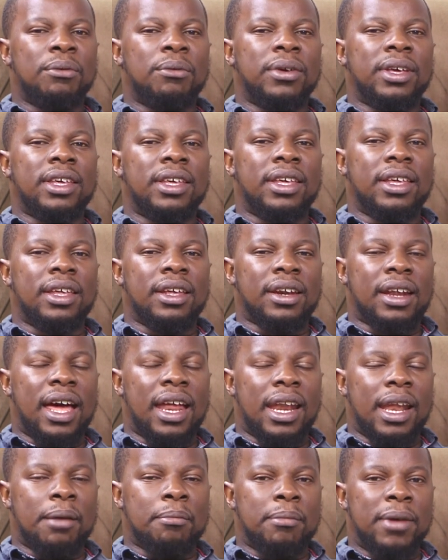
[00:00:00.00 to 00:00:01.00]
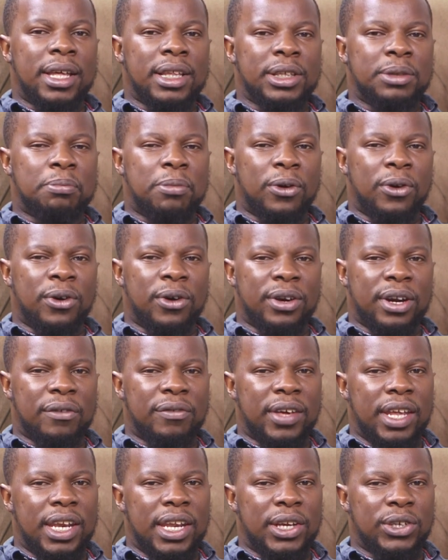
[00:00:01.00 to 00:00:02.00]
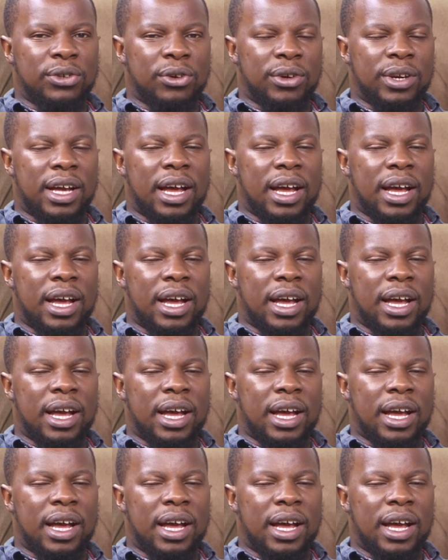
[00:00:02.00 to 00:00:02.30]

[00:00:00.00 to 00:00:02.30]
We run a men's pornography addiction